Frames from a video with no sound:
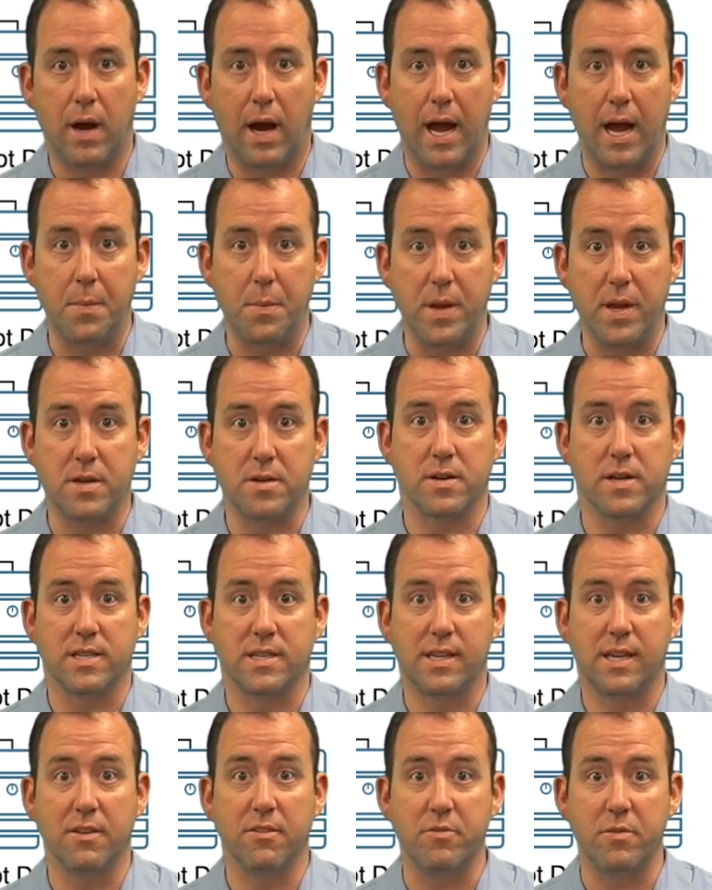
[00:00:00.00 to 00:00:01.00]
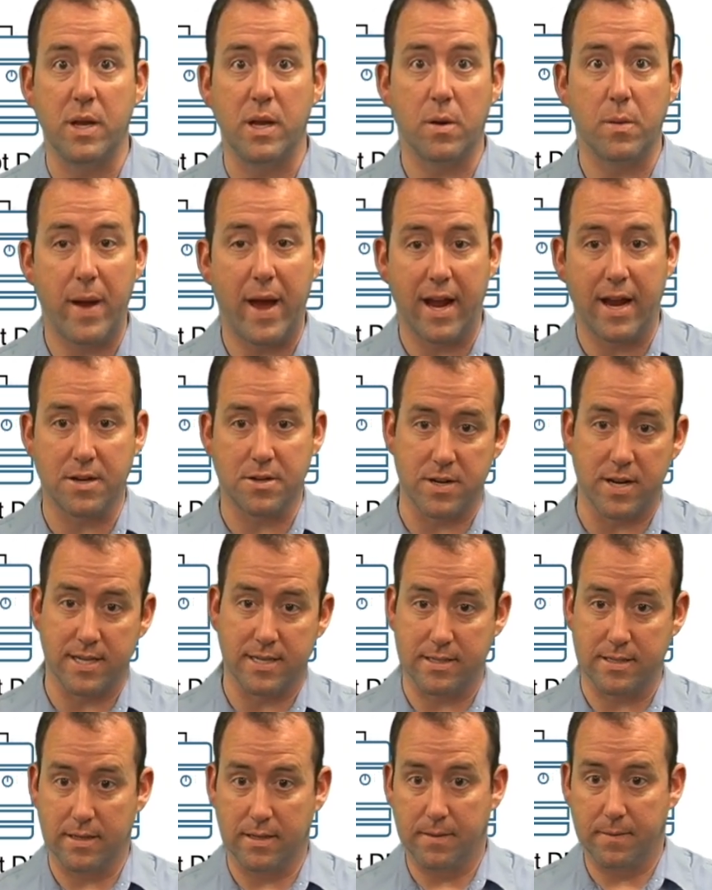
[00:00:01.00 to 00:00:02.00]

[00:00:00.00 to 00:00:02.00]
IP address? Give me your MAC address.